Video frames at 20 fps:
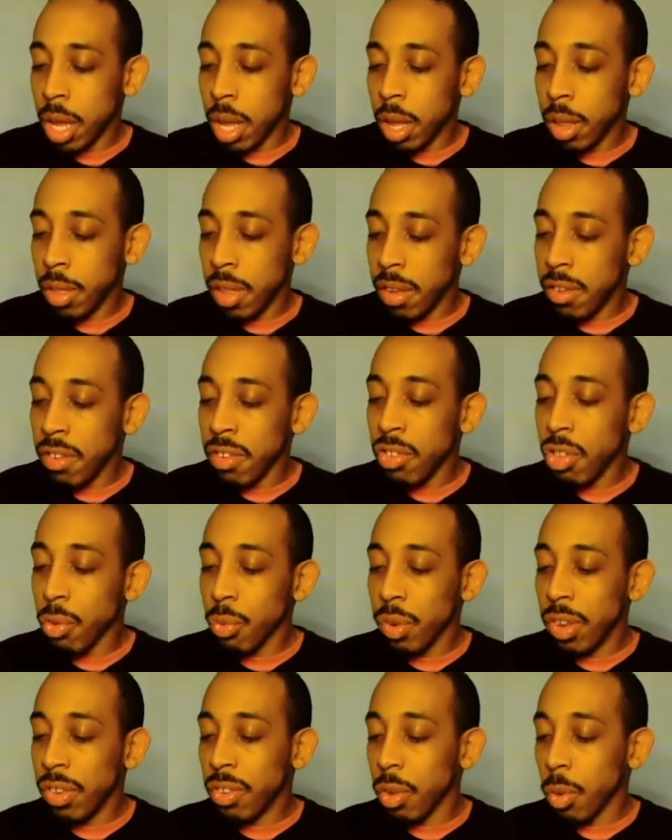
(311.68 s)
This is the
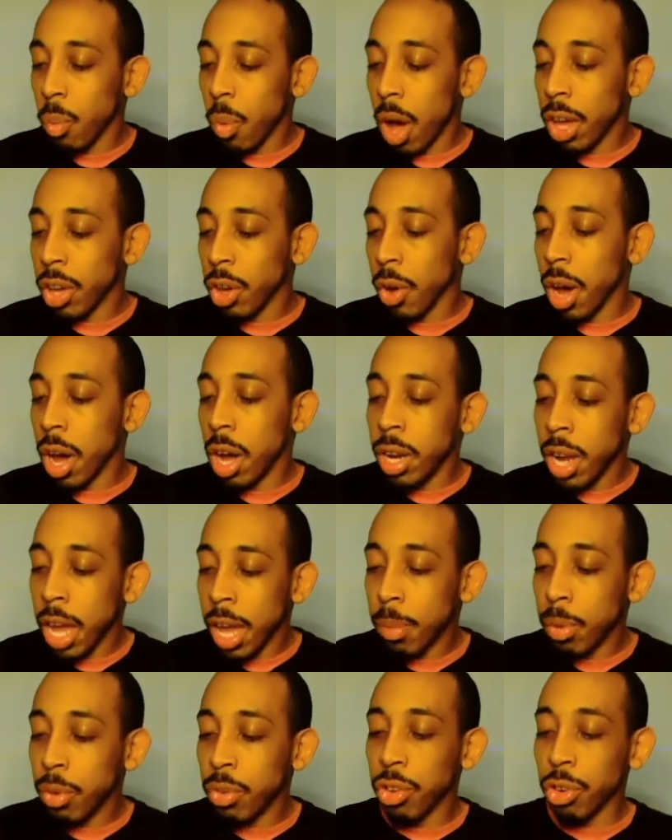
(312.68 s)
reason why you're
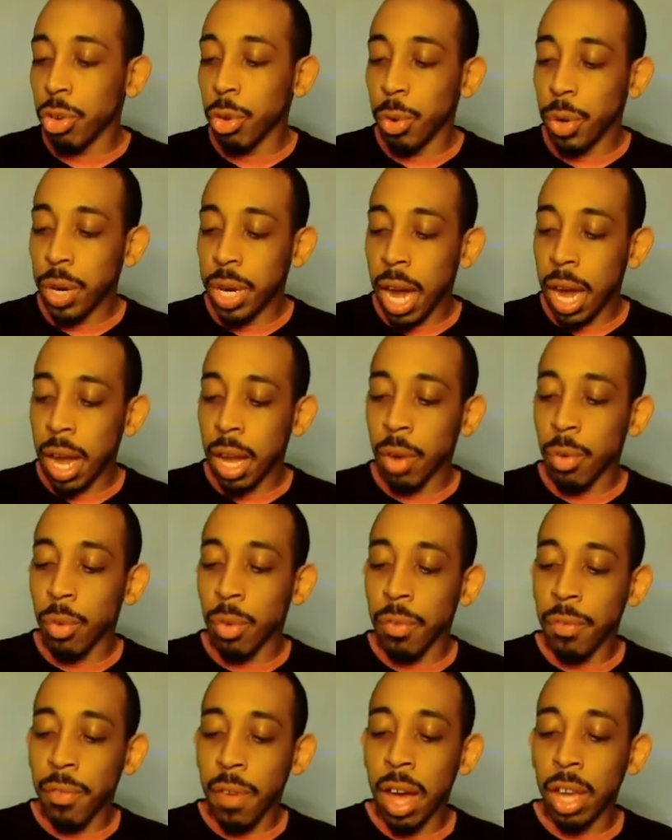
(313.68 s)
unable to create and
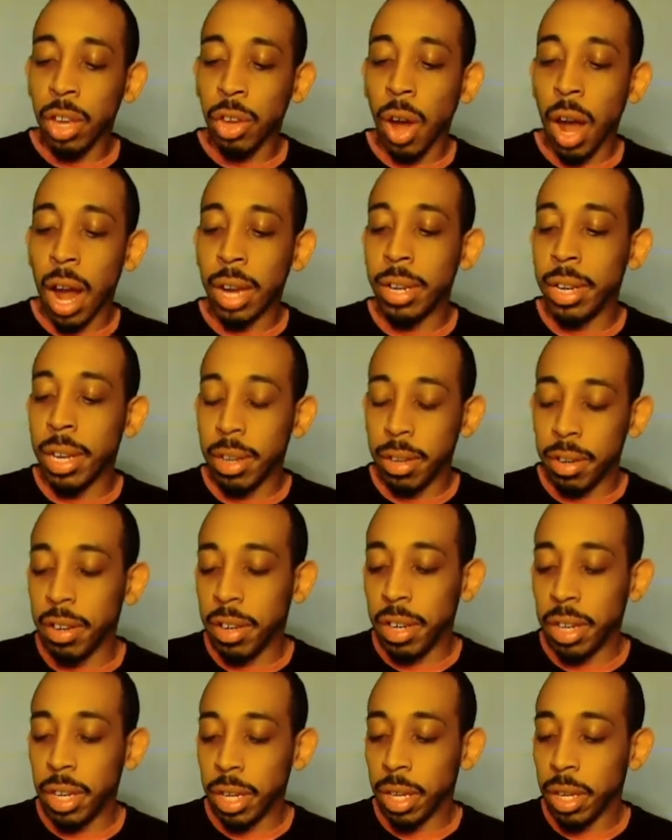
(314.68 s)
refine your
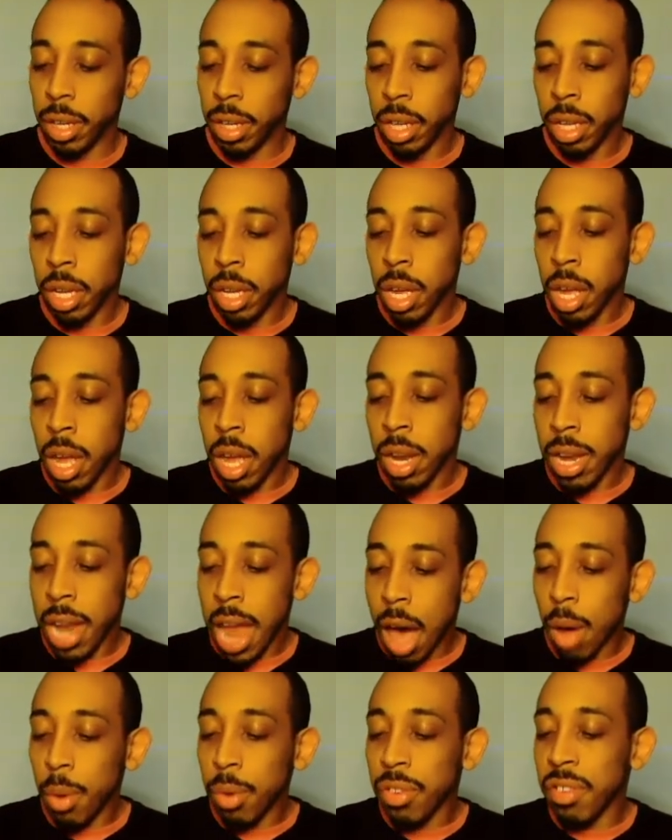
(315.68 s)
identity.
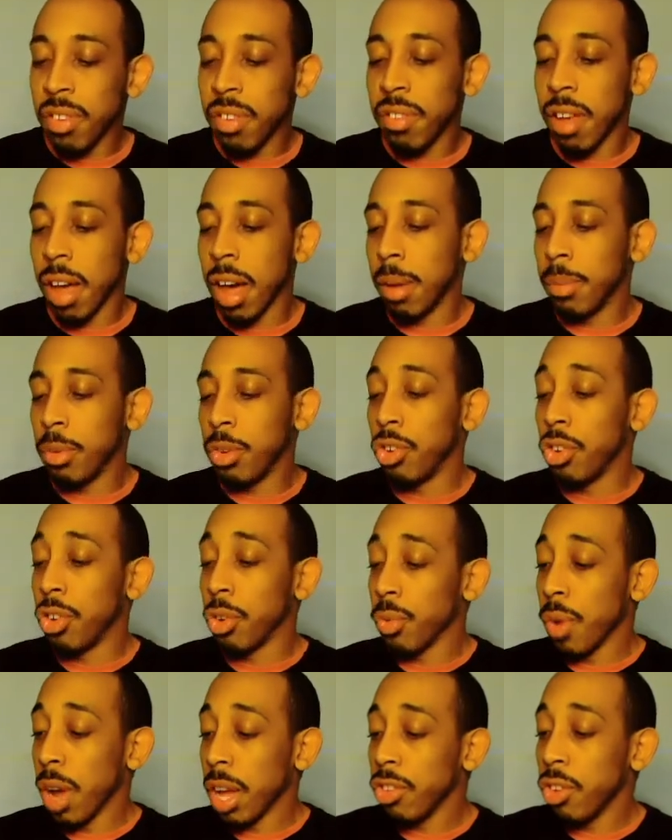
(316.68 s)
Now is the time to
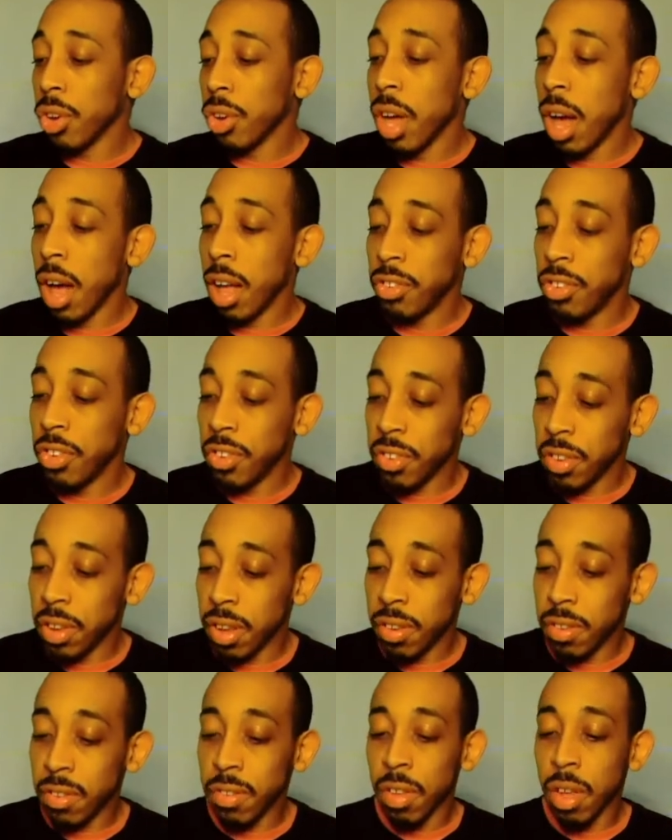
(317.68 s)
direct your
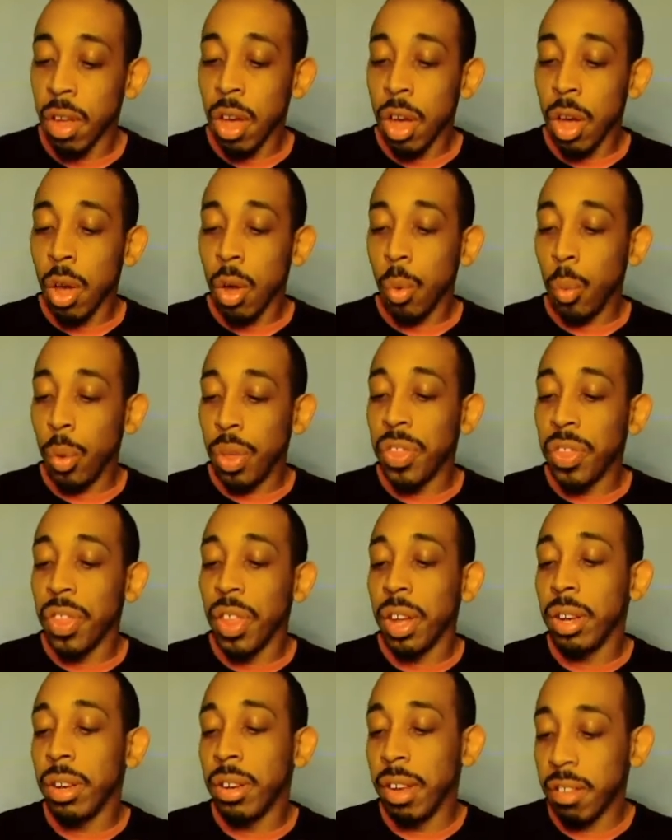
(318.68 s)
consciousness with
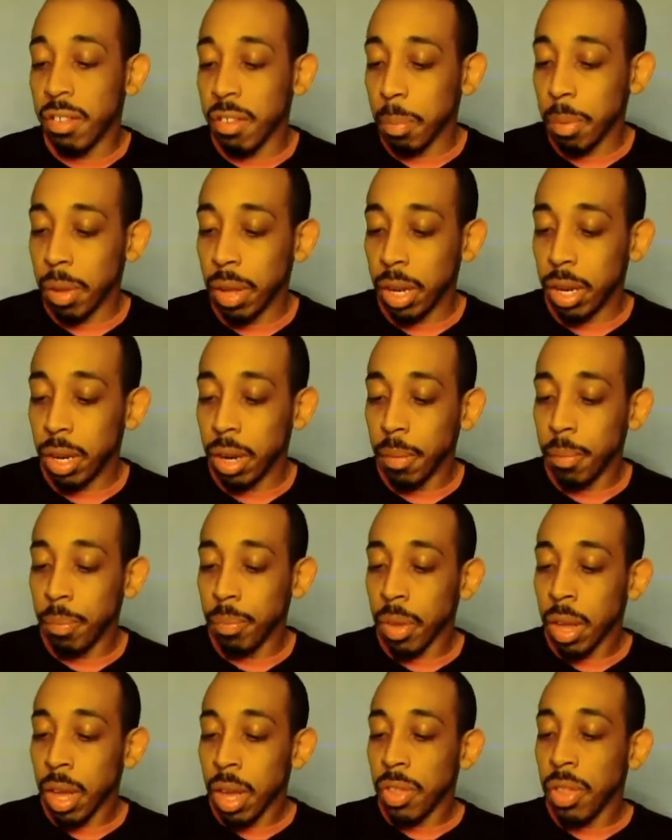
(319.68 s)
discipline.
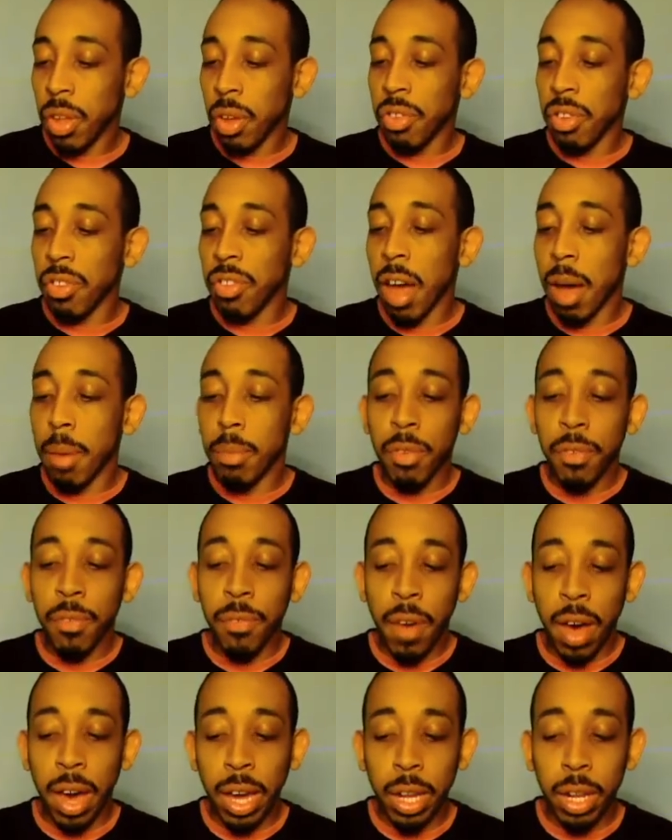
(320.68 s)
There's a time to
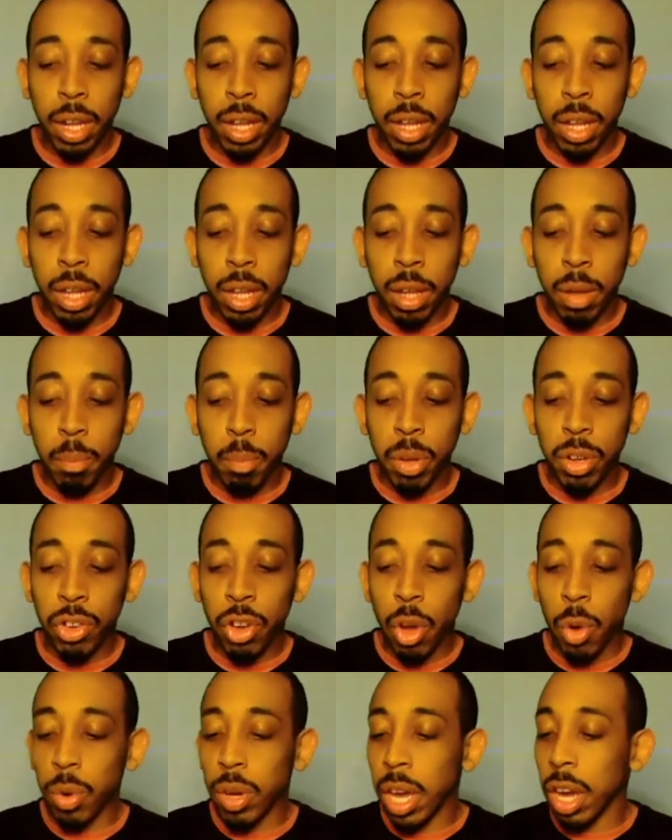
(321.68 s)
fight, but
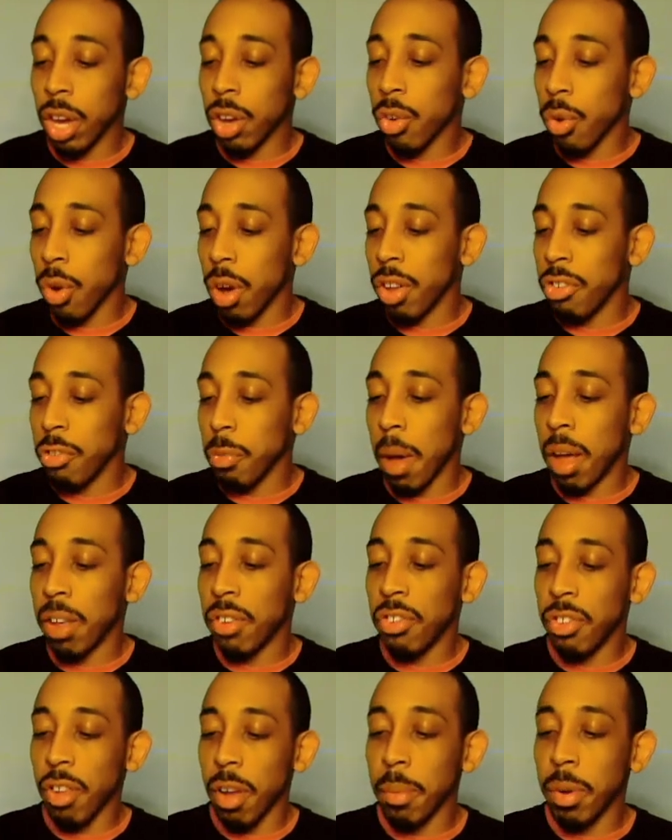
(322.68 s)
don't get crushed by
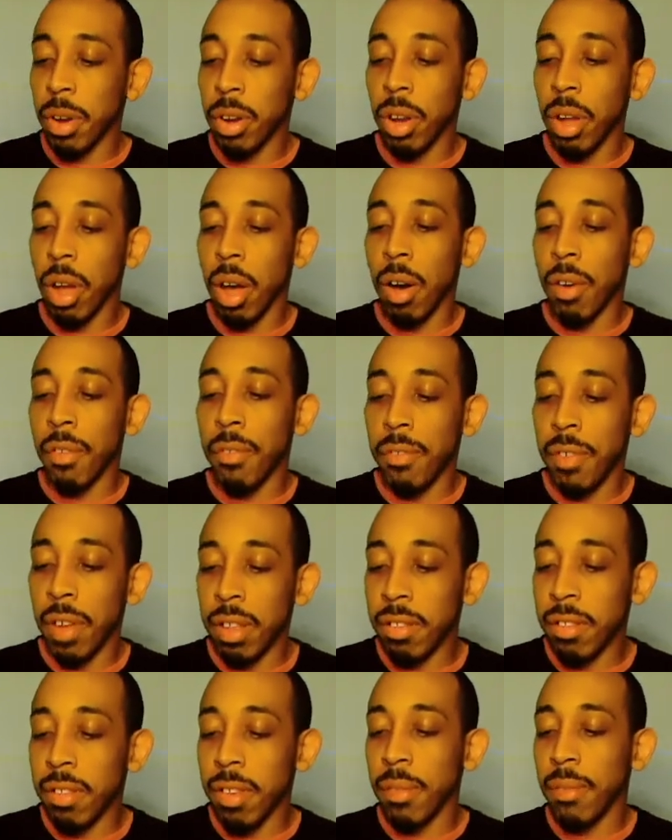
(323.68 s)
stubborn,
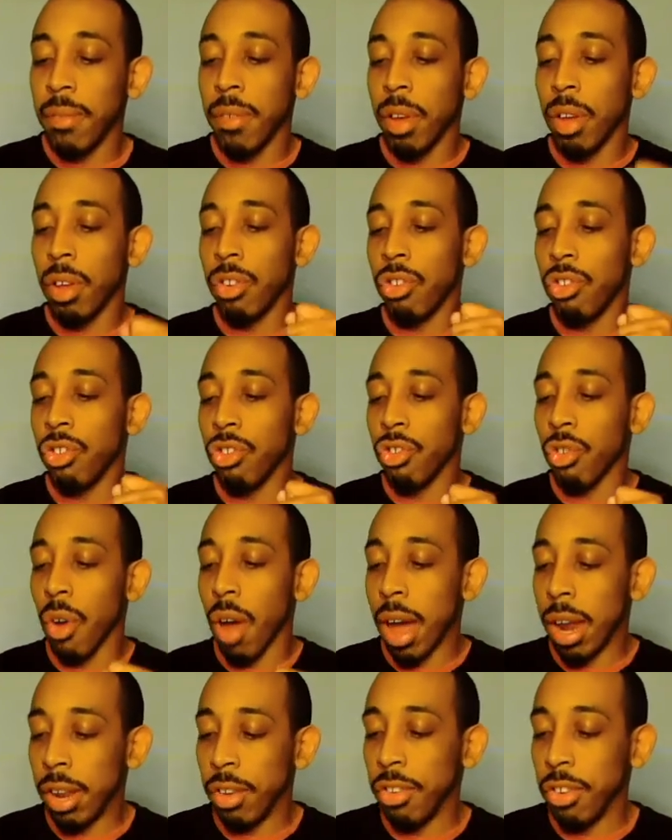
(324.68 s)
offensive
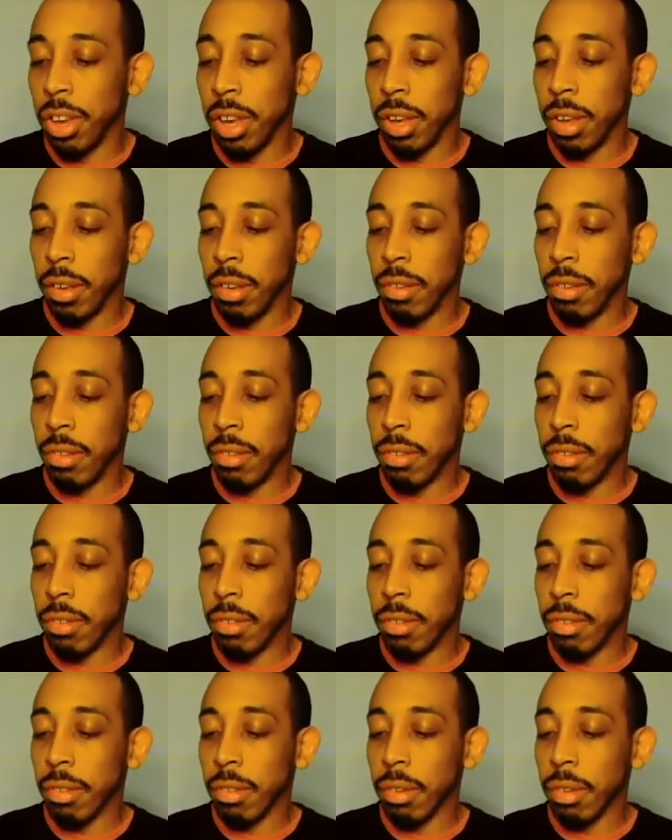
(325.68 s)

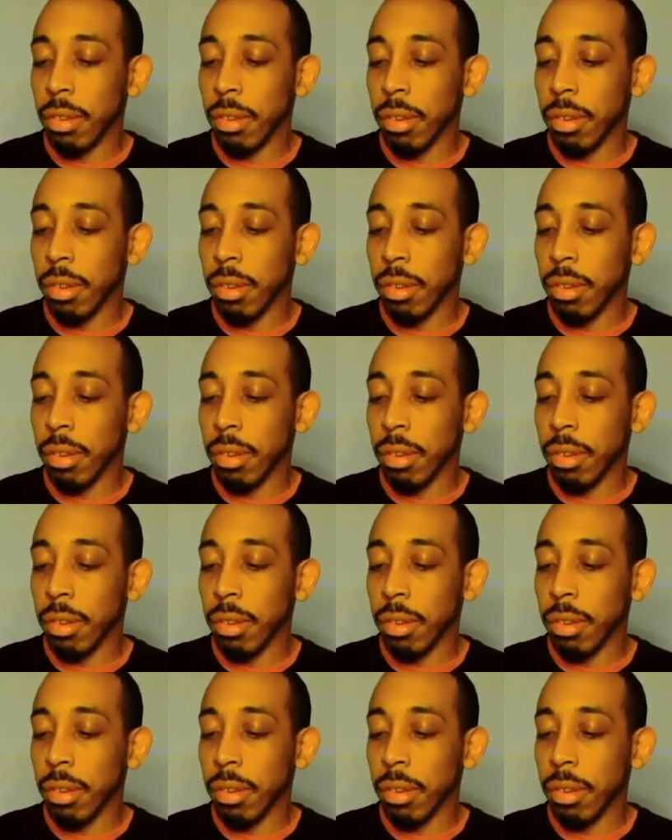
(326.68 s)
strategies.